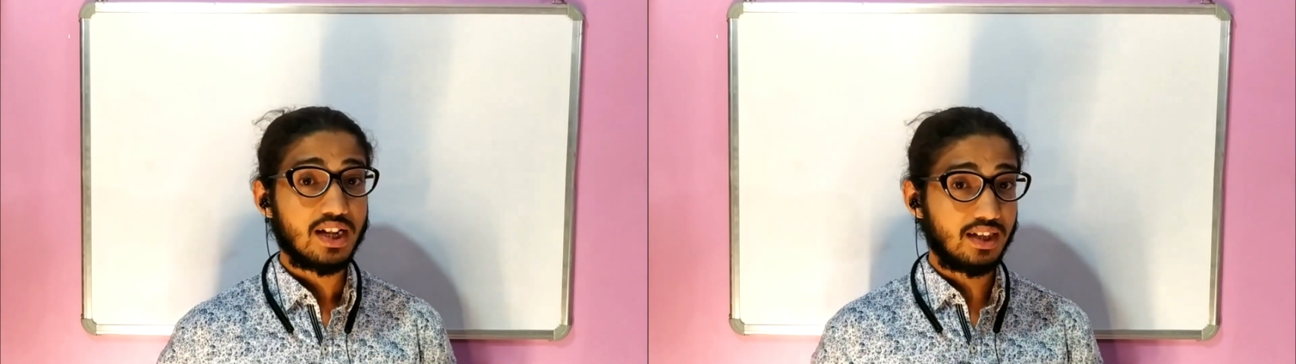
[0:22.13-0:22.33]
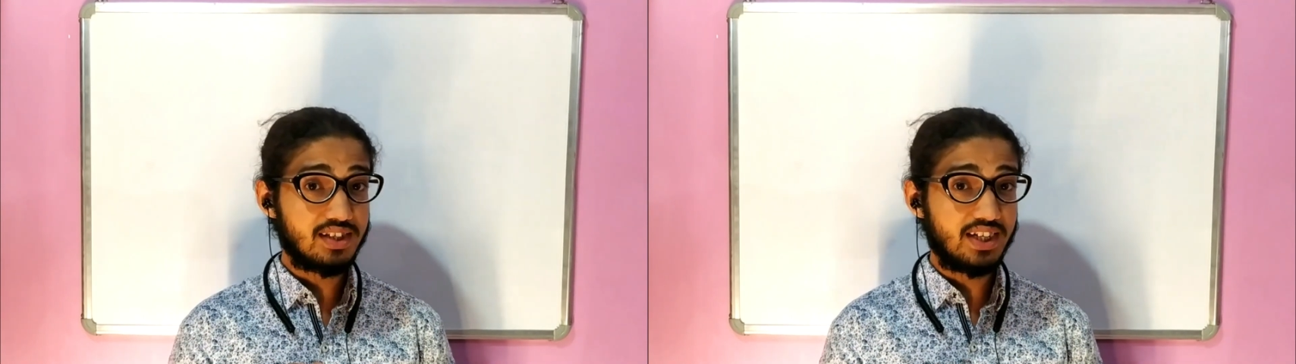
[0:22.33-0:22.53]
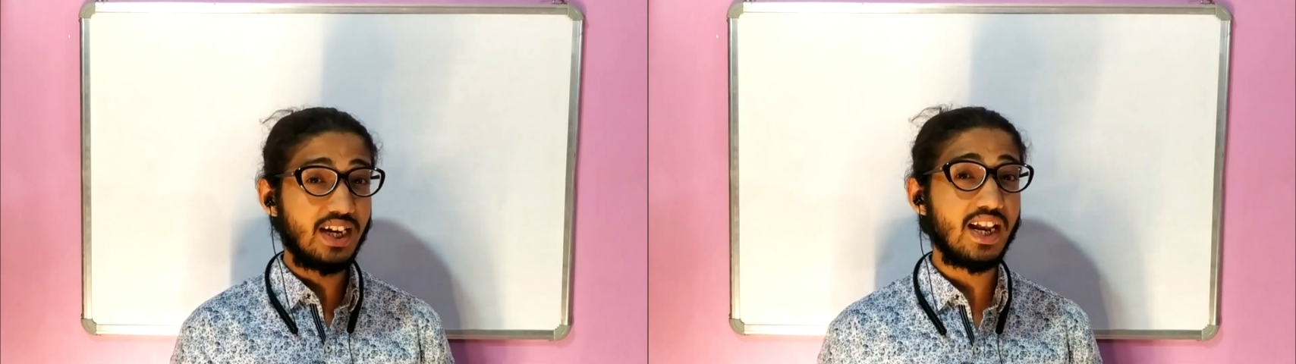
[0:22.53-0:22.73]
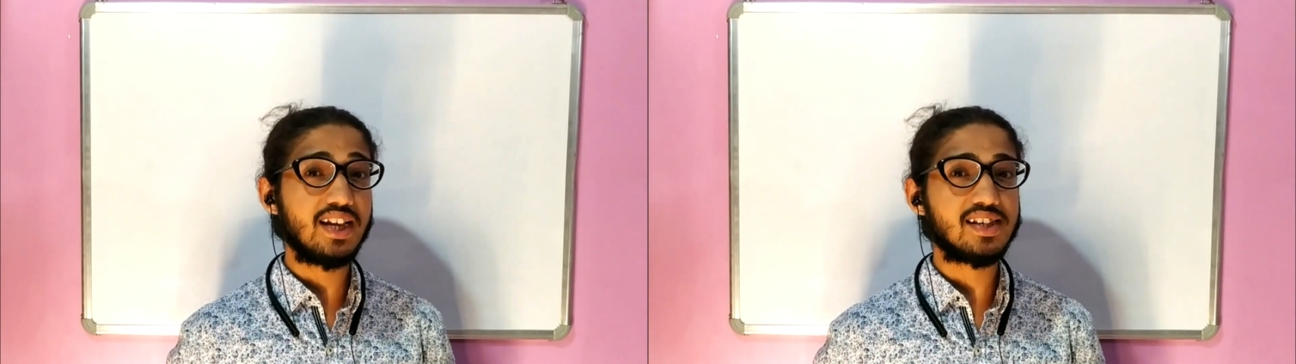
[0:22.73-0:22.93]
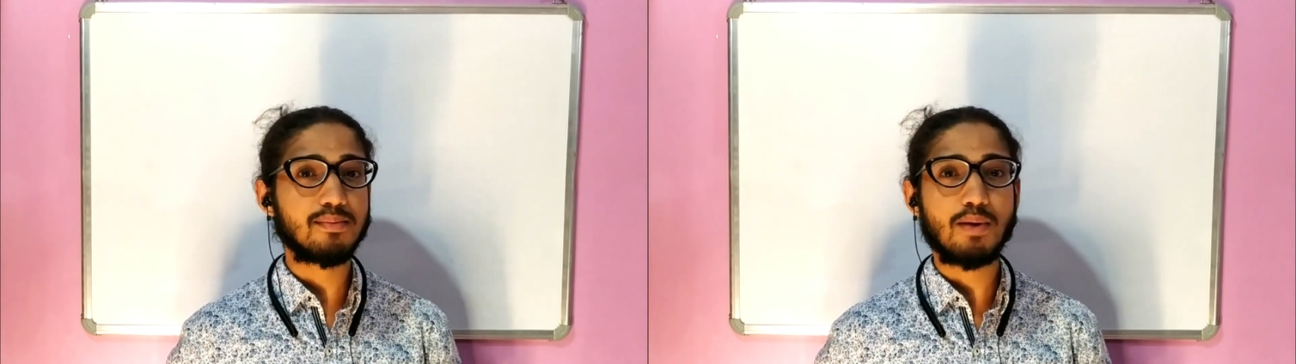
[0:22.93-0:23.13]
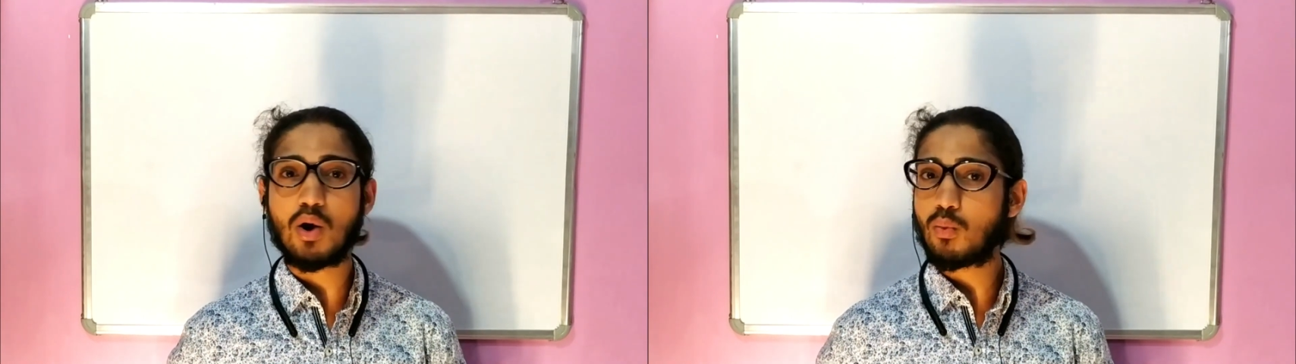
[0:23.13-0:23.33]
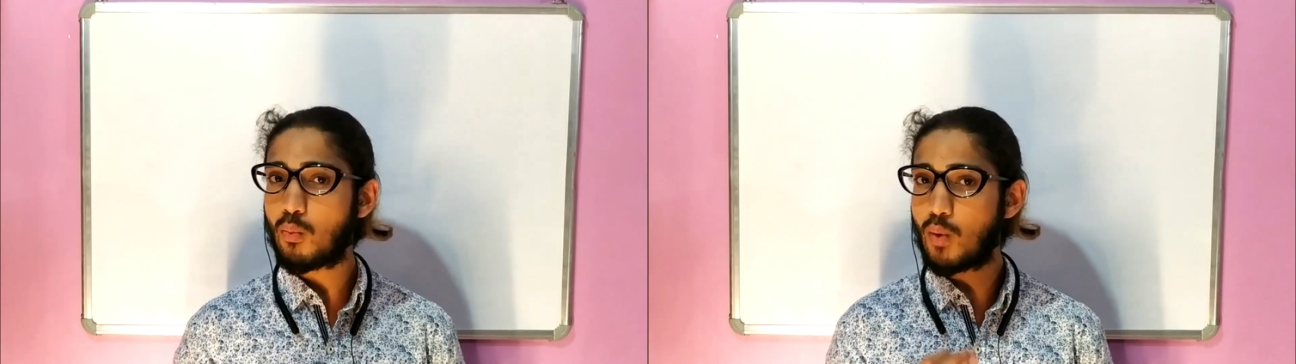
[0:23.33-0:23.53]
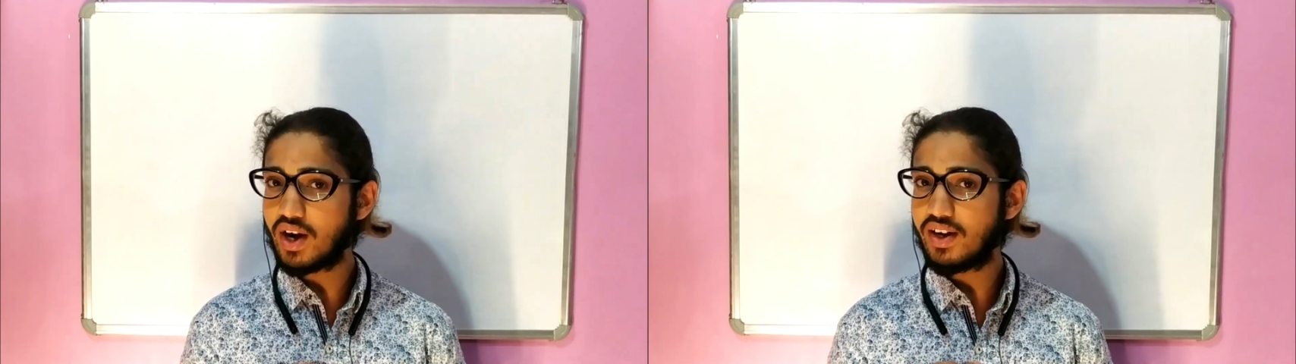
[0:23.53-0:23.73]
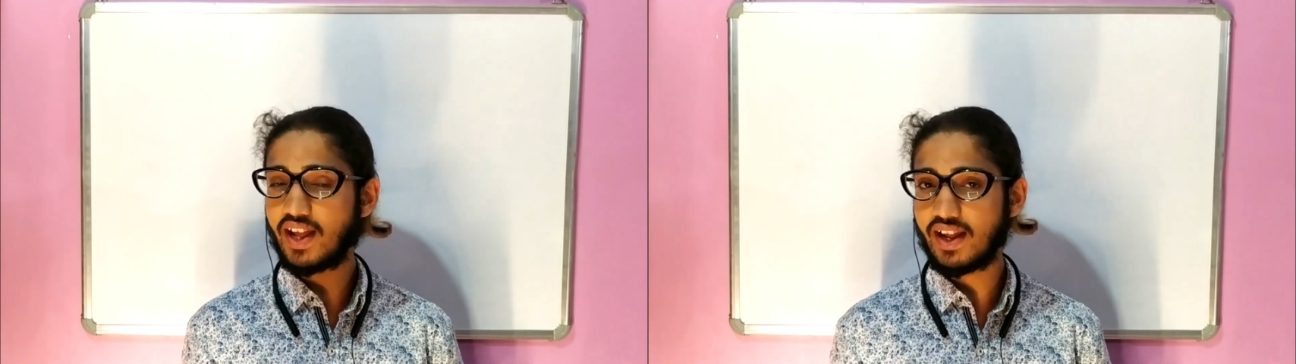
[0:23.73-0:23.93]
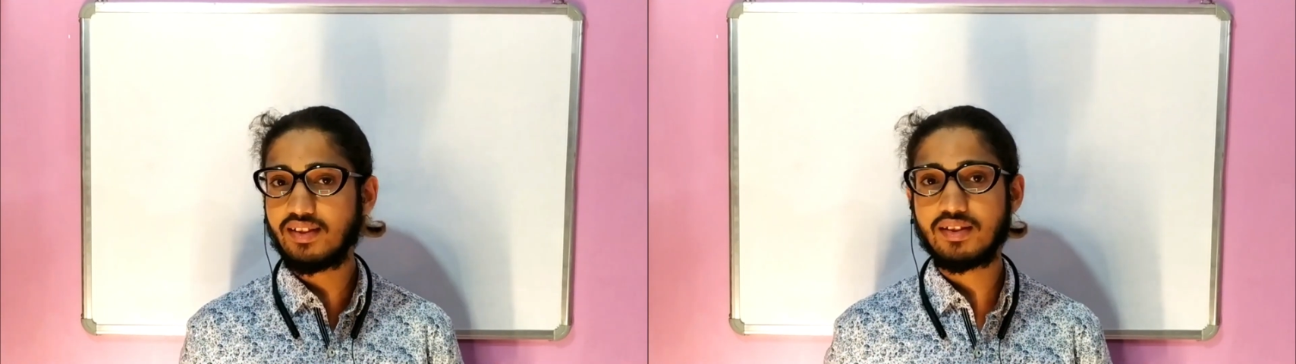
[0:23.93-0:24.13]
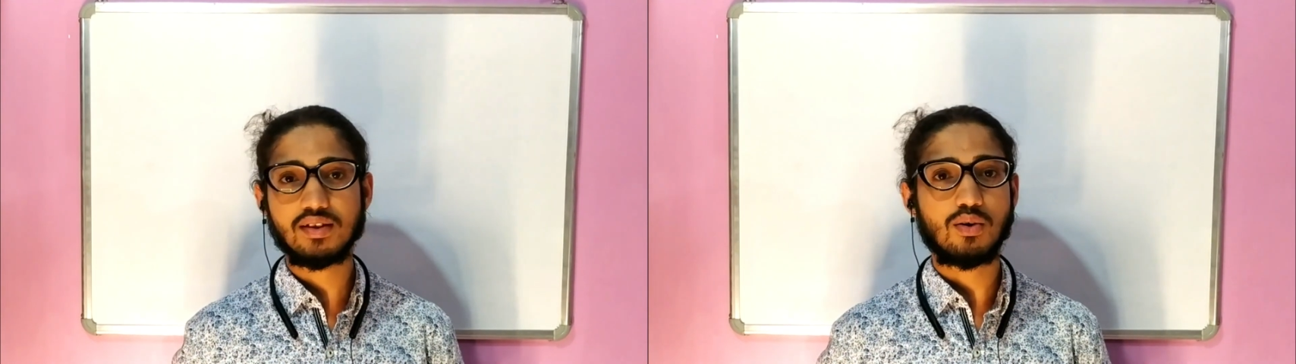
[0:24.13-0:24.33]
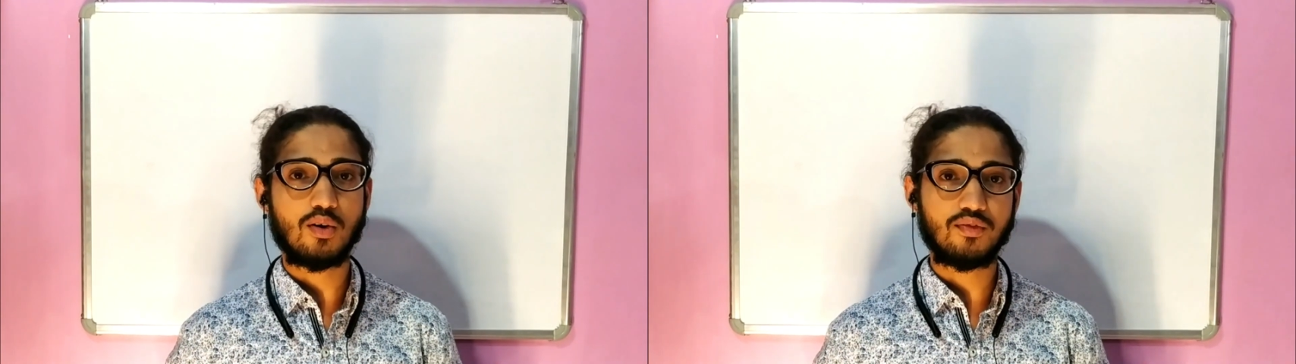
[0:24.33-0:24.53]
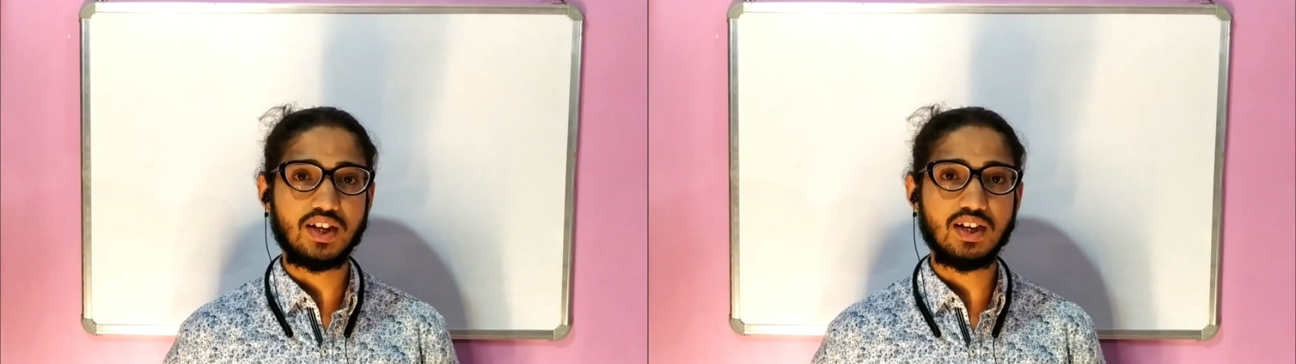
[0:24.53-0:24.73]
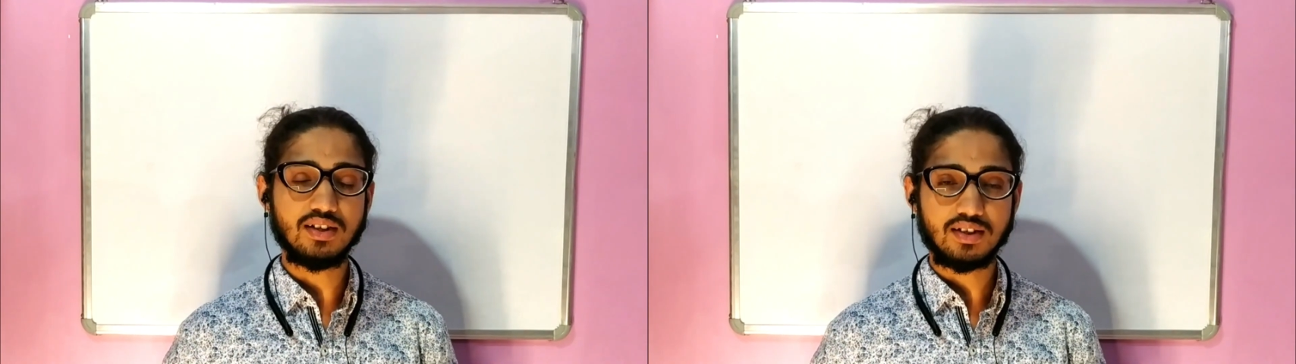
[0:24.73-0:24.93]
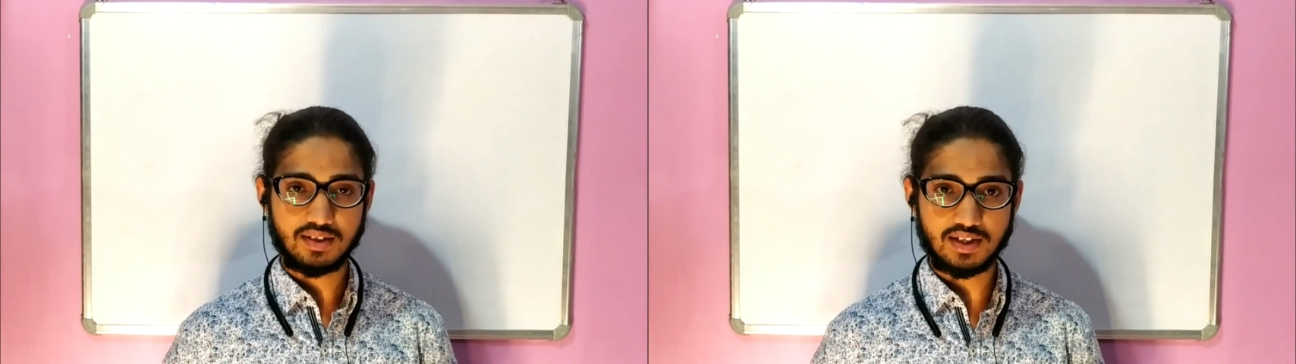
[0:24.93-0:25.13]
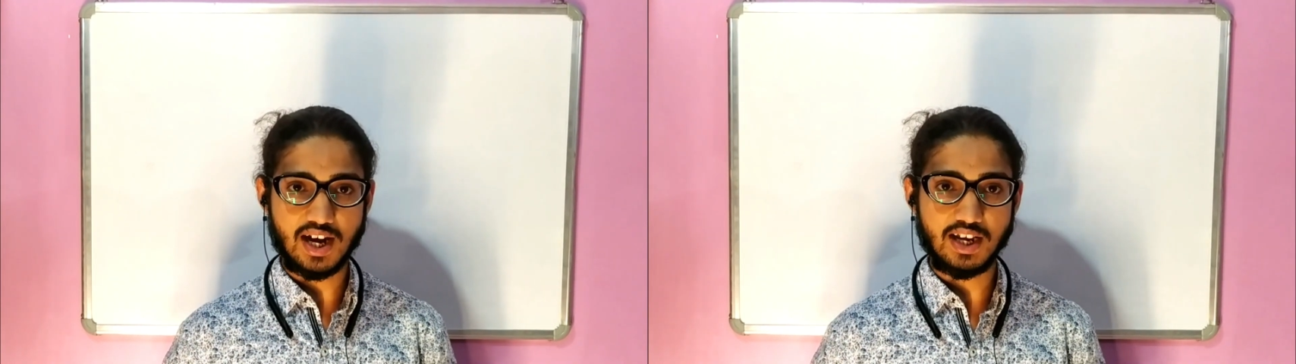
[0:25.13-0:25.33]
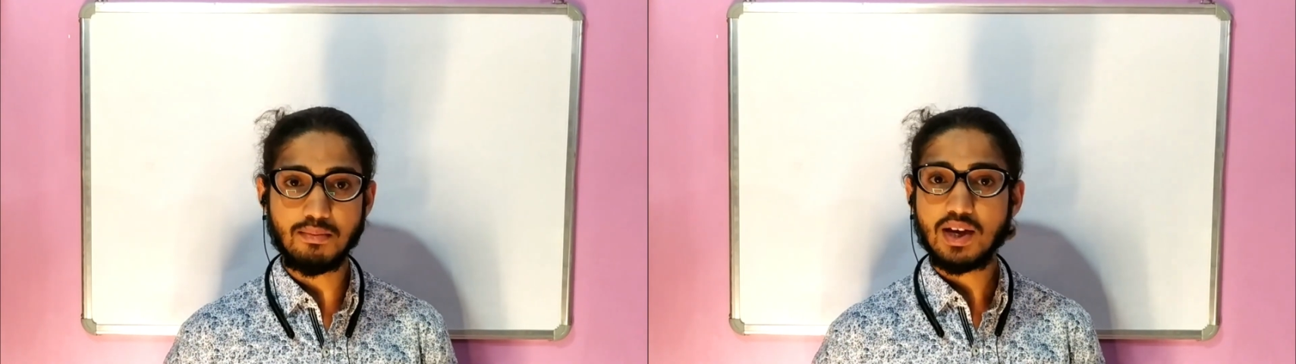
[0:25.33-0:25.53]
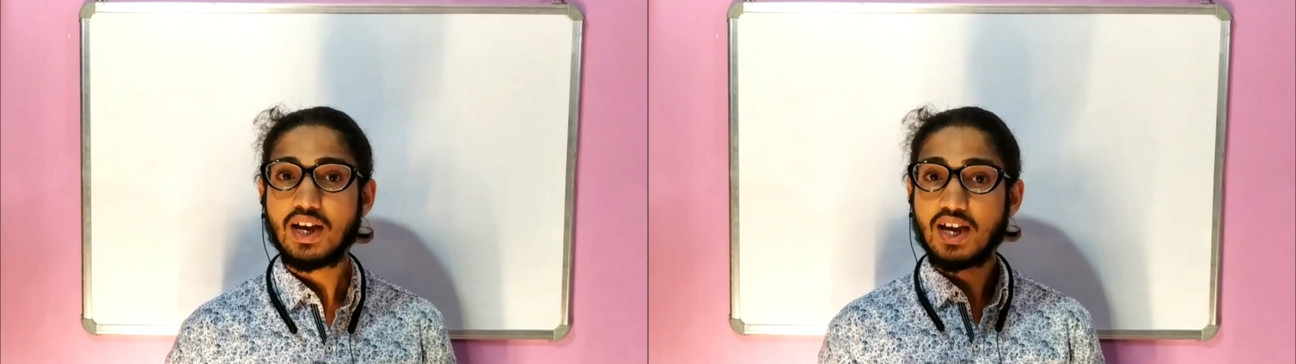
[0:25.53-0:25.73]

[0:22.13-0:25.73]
This delay is about 1/10 of the time,